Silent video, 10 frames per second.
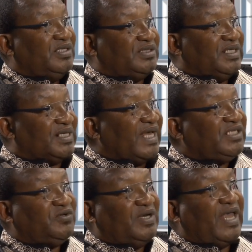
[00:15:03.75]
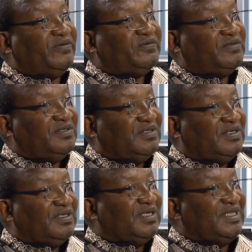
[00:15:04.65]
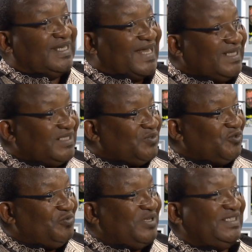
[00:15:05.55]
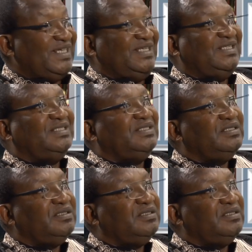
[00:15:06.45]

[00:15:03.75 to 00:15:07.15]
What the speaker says: It's the right to life and the right to human dignity.